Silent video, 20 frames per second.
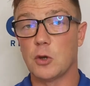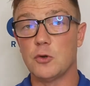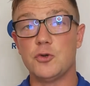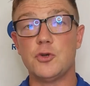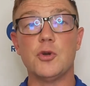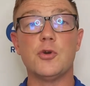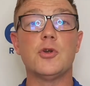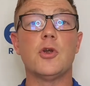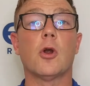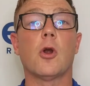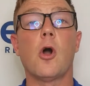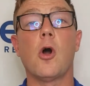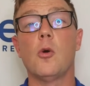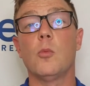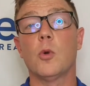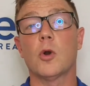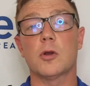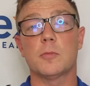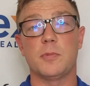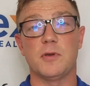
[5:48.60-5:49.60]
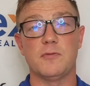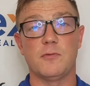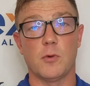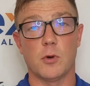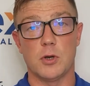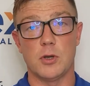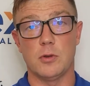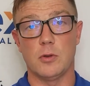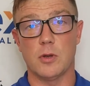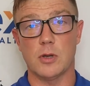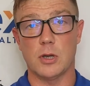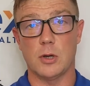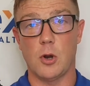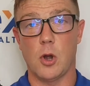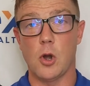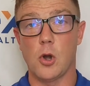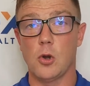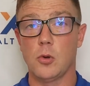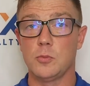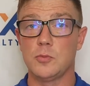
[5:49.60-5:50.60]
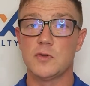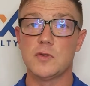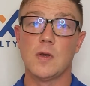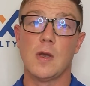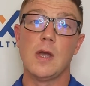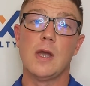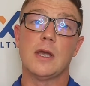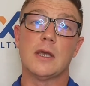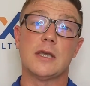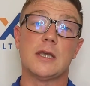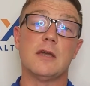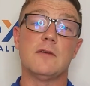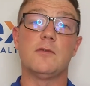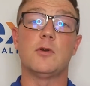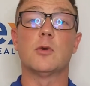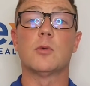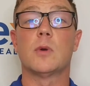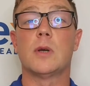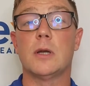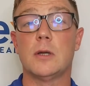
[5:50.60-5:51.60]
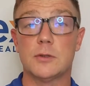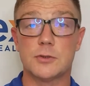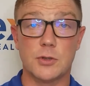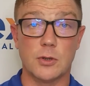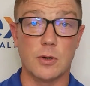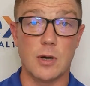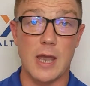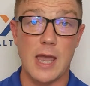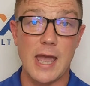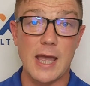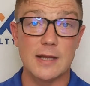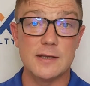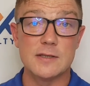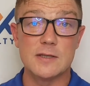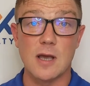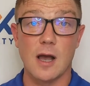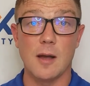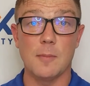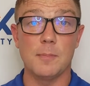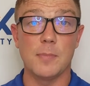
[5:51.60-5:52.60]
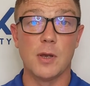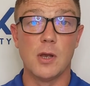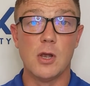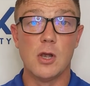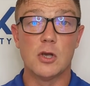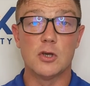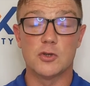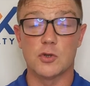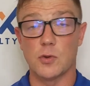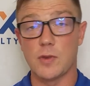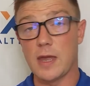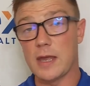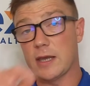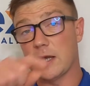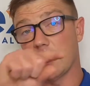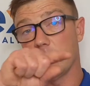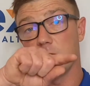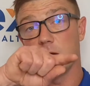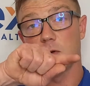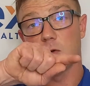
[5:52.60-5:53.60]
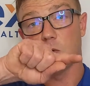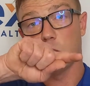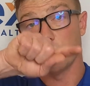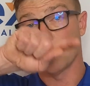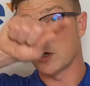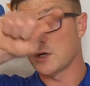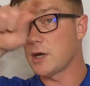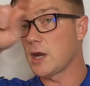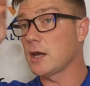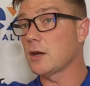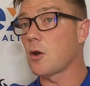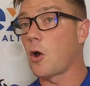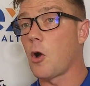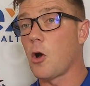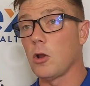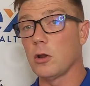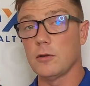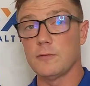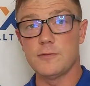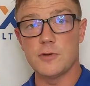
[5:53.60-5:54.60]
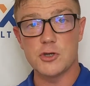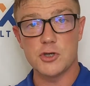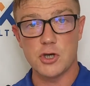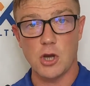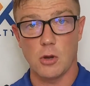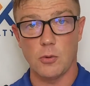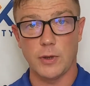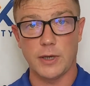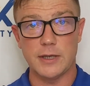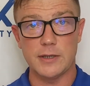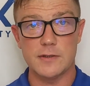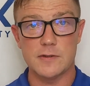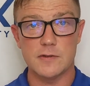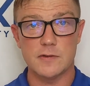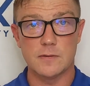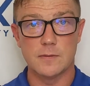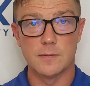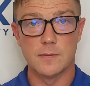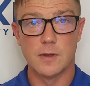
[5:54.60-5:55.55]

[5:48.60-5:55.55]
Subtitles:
do your homework before you look at homes, give your realtor a heads up so they can coordinate all of the showings,